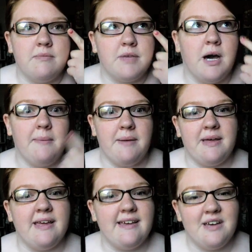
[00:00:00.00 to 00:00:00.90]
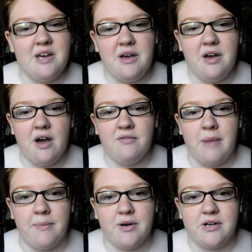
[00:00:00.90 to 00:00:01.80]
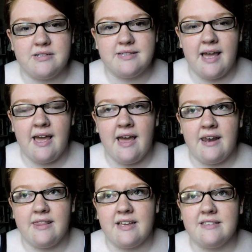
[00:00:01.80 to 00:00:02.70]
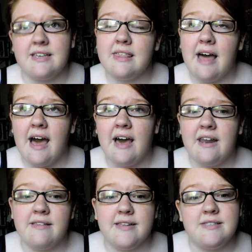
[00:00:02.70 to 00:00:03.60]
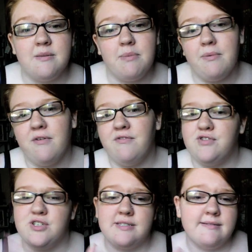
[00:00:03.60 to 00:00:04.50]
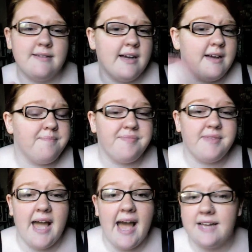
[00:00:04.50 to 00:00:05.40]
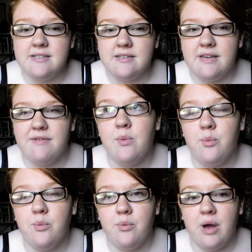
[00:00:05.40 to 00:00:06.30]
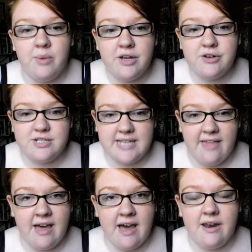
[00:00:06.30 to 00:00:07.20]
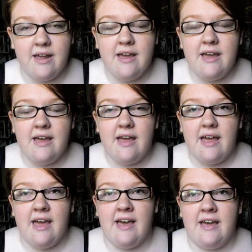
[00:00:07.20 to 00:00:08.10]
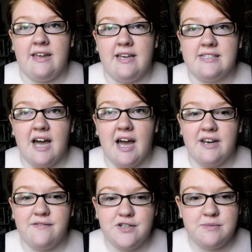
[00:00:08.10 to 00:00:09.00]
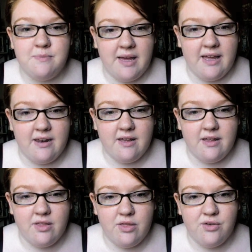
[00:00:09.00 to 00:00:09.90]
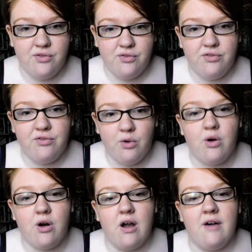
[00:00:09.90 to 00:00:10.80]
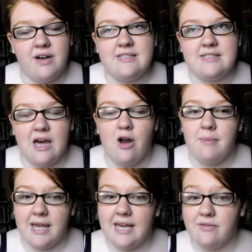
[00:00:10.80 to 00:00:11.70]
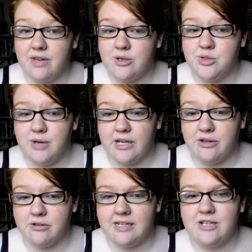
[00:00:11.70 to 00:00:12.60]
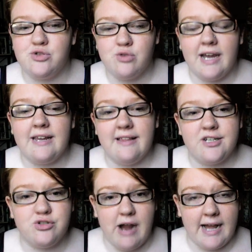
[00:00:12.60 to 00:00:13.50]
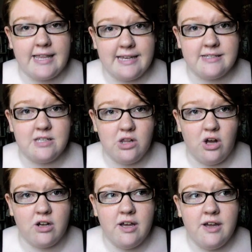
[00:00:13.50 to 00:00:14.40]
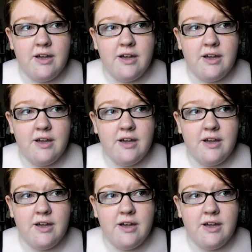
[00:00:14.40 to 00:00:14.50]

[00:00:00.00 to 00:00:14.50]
commitment of members and things like that, and then some people have just had to leave, and we understand that, and it's kind of just been the four of us that are making videos regularly trying to drag things along.